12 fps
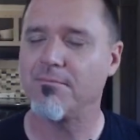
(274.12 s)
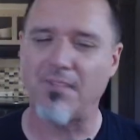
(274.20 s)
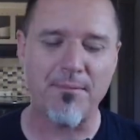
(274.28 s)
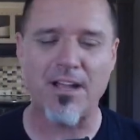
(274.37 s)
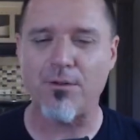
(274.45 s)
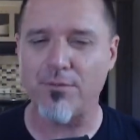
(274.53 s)

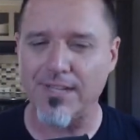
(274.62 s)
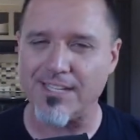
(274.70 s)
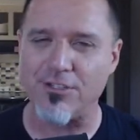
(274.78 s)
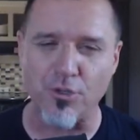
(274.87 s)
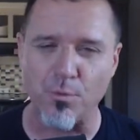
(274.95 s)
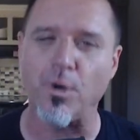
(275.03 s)
I'm not
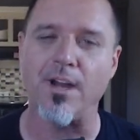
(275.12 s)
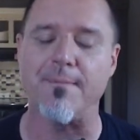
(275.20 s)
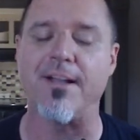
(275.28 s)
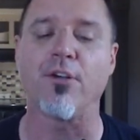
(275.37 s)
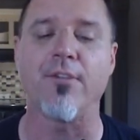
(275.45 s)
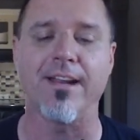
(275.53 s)
really too worried
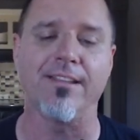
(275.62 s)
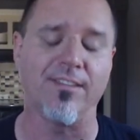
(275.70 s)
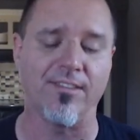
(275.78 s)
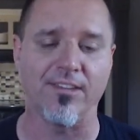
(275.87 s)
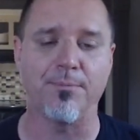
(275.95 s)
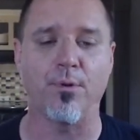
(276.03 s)
about credits
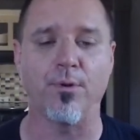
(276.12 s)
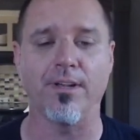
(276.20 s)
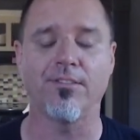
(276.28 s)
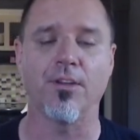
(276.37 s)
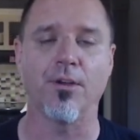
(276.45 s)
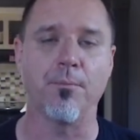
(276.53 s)
at this
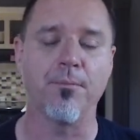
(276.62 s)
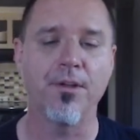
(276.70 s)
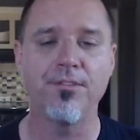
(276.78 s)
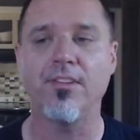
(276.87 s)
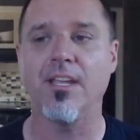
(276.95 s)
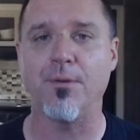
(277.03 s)
point, so
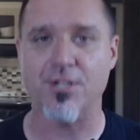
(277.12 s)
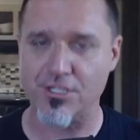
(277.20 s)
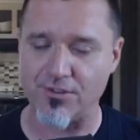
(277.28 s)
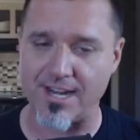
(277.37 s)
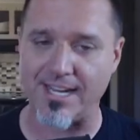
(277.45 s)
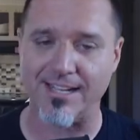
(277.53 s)
mostly we're
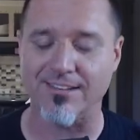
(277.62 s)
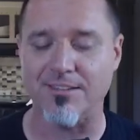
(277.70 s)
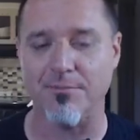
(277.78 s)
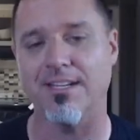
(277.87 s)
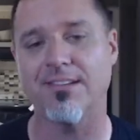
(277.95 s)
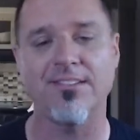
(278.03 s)
just trying to get
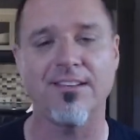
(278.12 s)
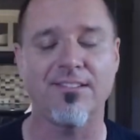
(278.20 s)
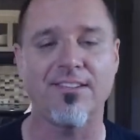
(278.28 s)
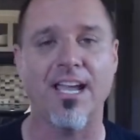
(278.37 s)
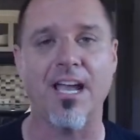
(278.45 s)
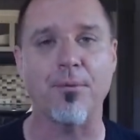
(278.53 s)
some
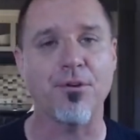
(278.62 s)
distance down.